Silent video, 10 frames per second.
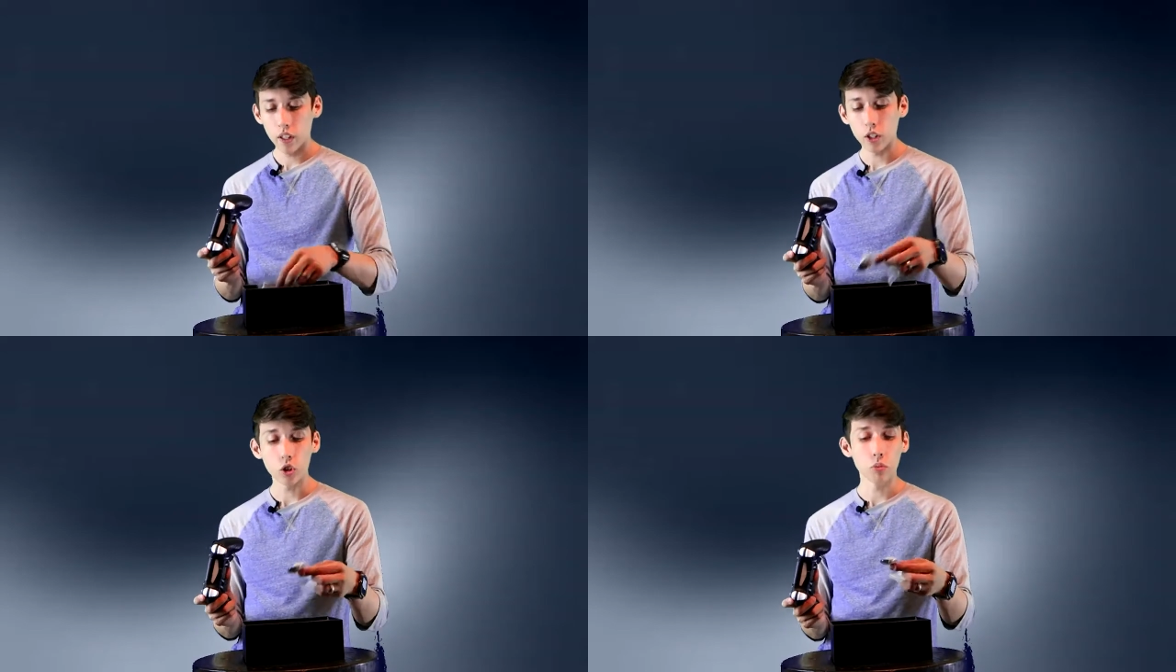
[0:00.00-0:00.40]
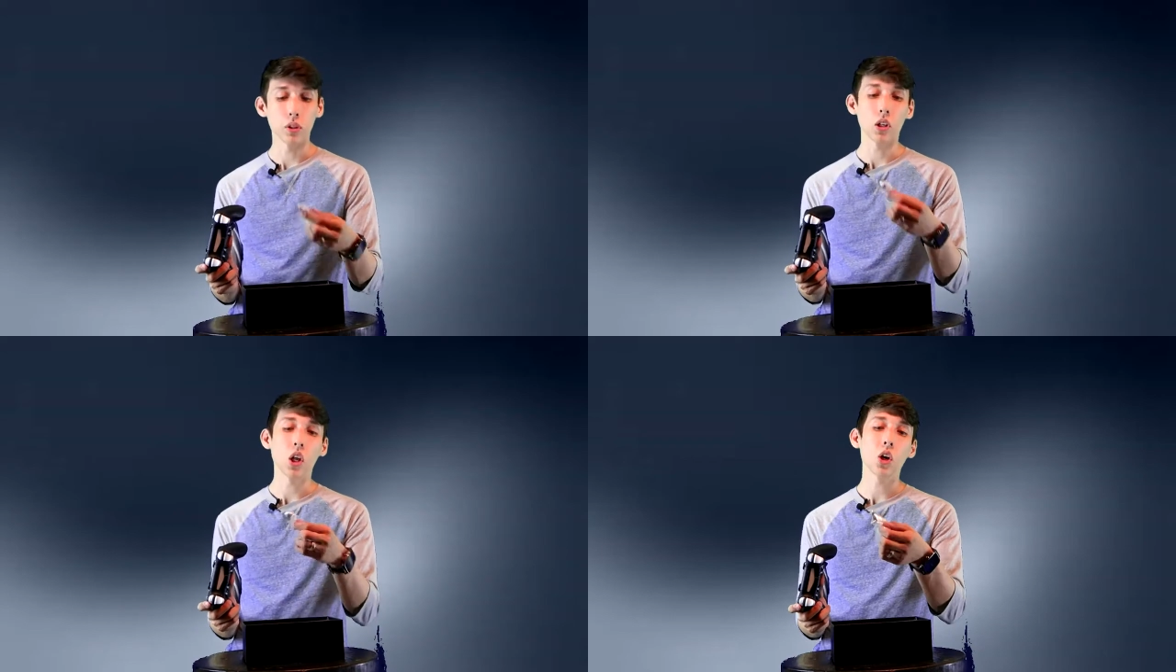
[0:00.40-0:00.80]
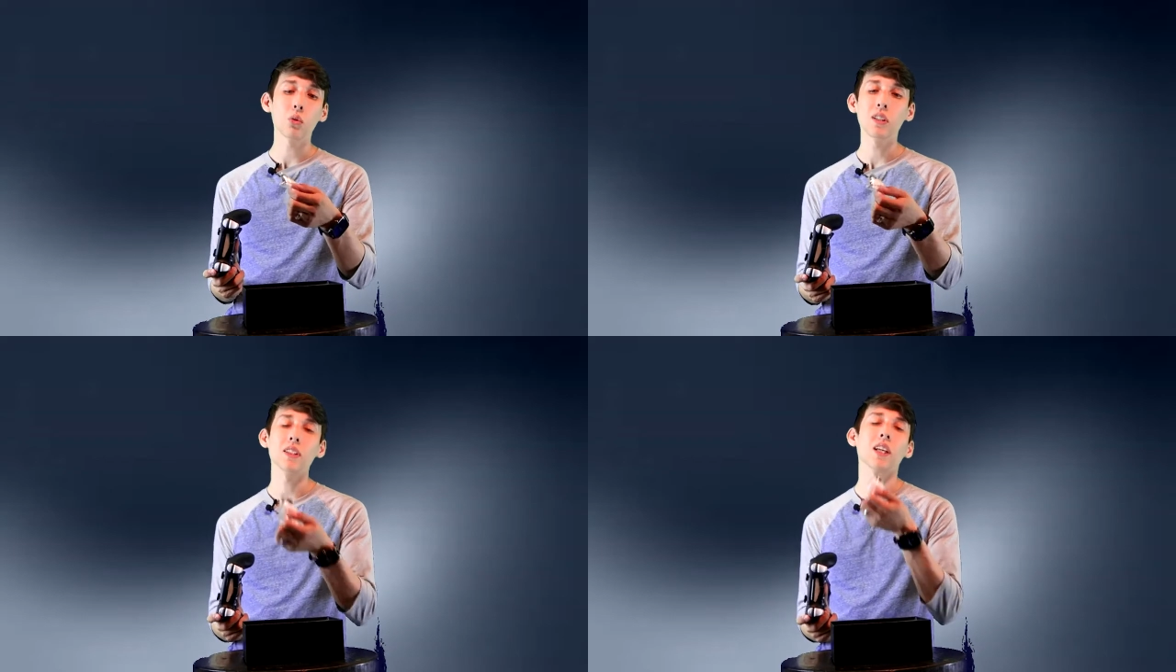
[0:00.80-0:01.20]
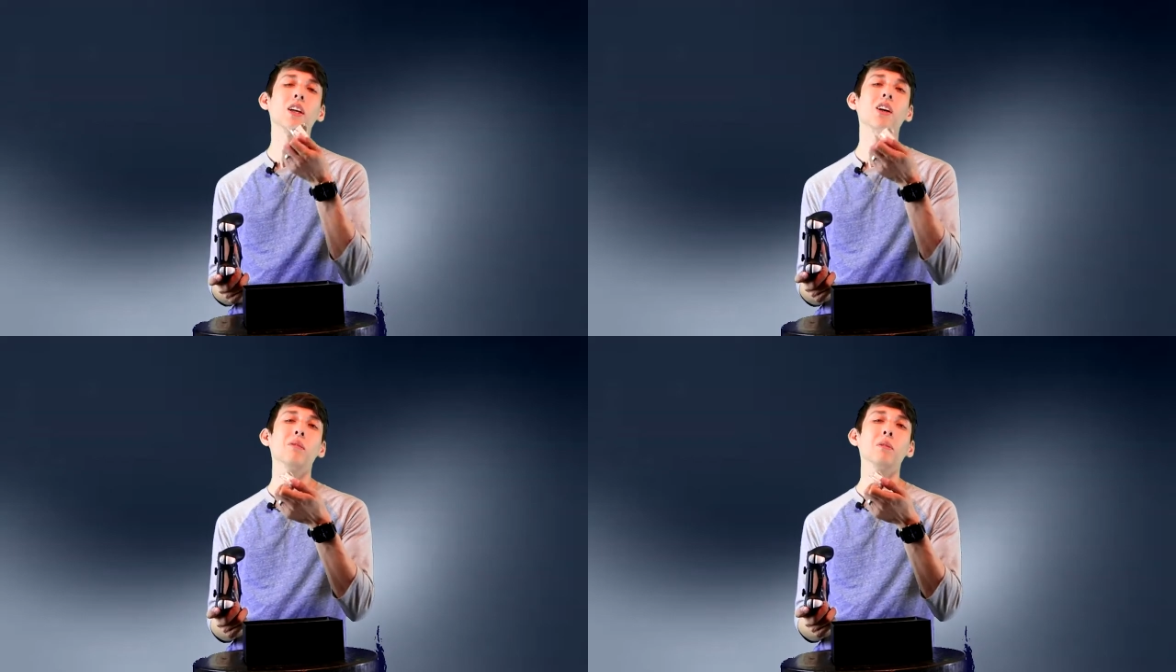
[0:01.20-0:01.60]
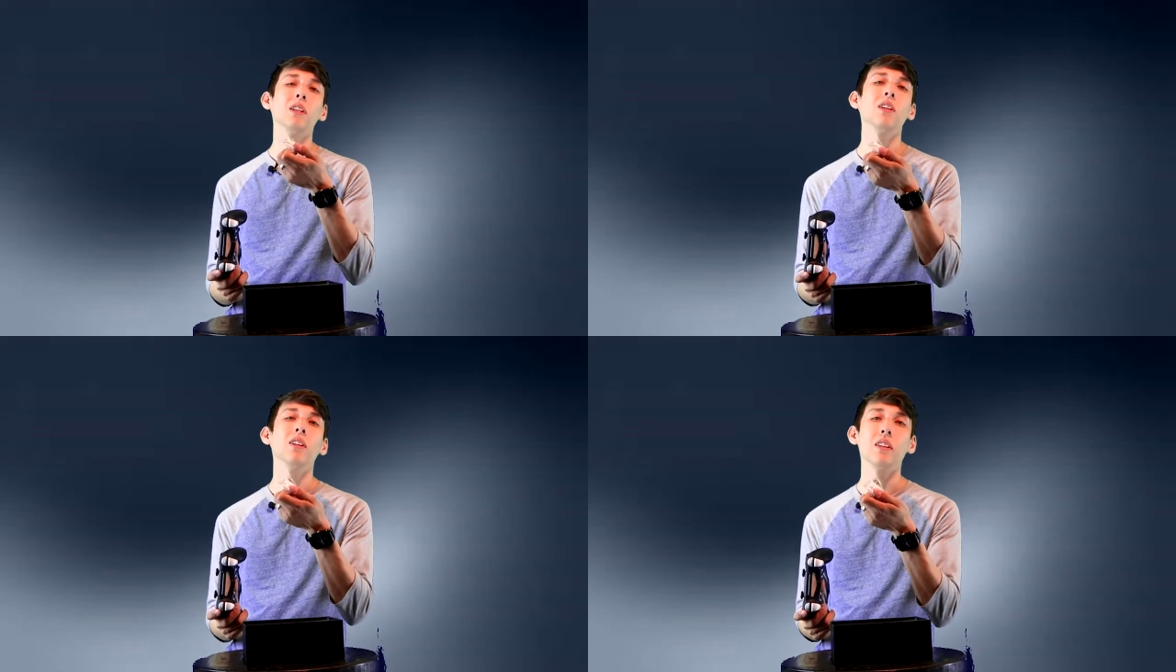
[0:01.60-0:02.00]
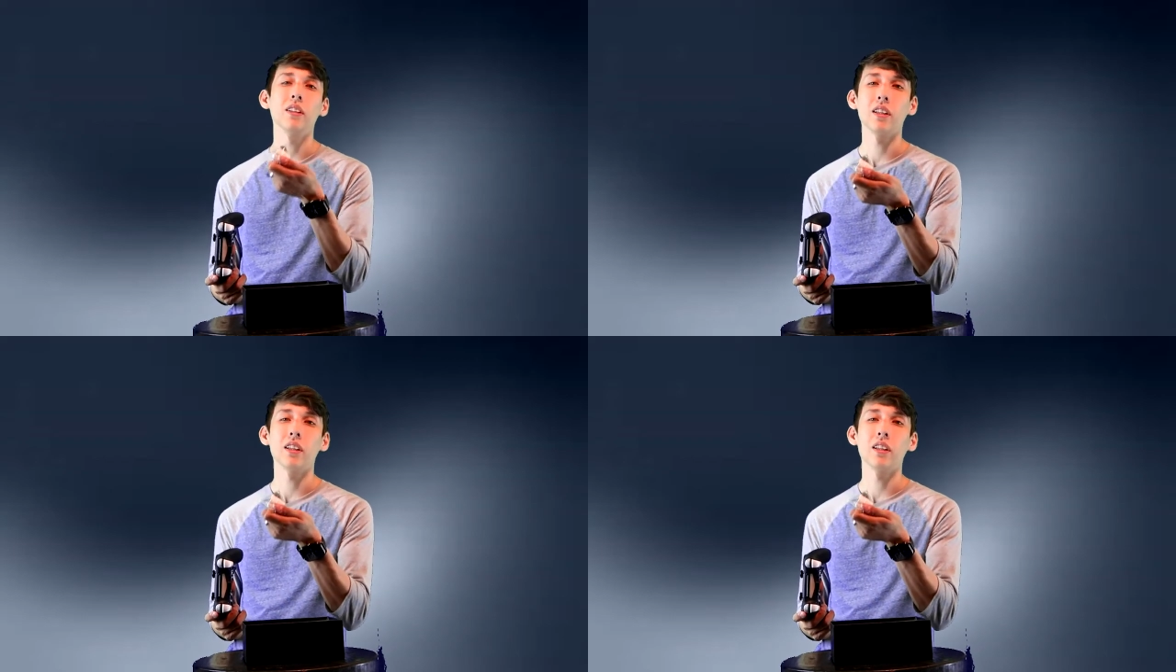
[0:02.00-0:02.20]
the super long ones. I call them the little